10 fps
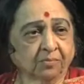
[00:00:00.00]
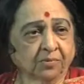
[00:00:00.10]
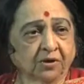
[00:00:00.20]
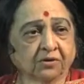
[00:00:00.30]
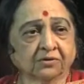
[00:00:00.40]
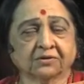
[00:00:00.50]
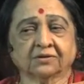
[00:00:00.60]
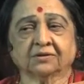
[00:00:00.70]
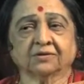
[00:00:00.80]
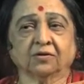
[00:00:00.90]

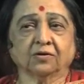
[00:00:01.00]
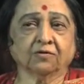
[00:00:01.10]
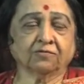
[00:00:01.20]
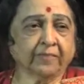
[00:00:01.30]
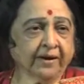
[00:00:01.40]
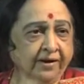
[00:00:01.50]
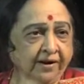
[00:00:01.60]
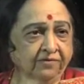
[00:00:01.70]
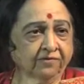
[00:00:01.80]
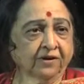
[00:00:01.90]
because of my
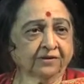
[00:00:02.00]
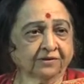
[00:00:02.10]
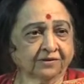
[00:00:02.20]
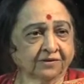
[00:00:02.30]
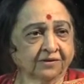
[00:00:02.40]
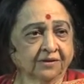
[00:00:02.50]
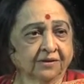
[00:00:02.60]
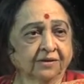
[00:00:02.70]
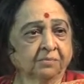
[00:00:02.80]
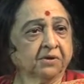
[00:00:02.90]
grandfather,
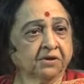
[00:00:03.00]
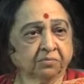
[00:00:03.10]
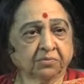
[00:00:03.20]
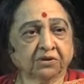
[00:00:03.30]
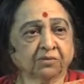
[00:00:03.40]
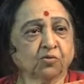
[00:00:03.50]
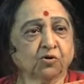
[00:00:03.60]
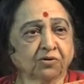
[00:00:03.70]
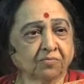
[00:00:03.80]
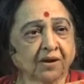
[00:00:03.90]
Pandit Madan
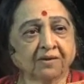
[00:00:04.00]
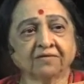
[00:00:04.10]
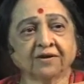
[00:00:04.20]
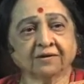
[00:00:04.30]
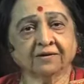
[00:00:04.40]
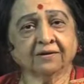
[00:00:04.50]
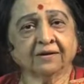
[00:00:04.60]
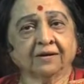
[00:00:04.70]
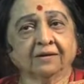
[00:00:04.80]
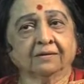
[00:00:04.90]
Mohan Malviya.
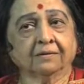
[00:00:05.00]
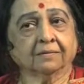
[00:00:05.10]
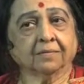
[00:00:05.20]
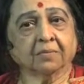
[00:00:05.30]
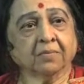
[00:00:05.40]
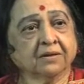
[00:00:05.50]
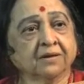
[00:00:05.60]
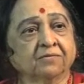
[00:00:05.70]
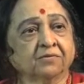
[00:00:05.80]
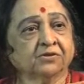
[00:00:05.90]
My
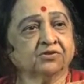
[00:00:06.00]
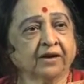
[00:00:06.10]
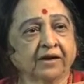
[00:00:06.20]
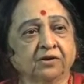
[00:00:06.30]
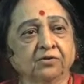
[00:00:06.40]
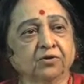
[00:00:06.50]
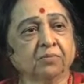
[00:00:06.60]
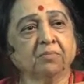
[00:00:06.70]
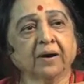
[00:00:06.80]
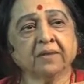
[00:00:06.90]
mother was trying to
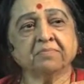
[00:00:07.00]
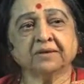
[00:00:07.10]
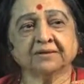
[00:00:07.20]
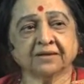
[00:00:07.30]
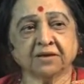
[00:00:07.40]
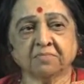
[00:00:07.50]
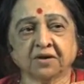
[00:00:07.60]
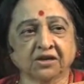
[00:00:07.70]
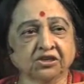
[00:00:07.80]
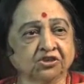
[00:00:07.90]
imbibe the same
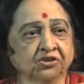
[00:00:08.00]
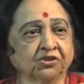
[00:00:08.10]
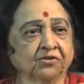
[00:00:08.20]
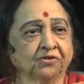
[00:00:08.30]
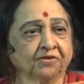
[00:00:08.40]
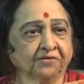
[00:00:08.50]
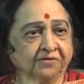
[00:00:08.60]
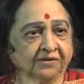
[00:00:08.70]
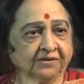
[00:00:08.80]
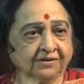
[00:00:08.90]
culture in all
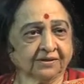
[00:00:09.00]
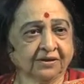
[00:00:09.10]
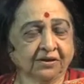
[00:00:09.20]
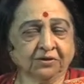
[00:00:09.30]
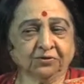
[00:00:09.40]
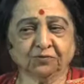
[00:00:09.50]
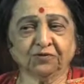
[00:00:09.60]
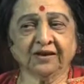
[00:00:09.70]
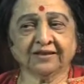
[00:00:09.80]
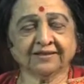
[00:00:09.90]
of us. So
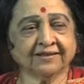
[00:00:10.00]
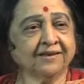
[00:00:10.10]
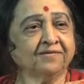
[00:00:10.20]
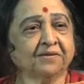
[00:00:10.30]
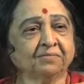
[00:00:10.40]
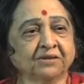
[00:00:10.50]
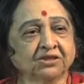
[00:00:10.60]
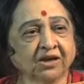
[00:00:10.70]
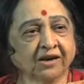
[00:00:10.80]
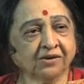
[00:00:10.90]
we had seen from the
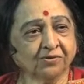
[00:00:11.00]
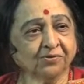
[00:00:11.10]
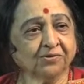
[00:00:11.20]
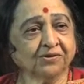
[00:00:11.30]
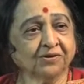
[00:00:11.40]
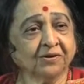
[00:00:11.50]
childhood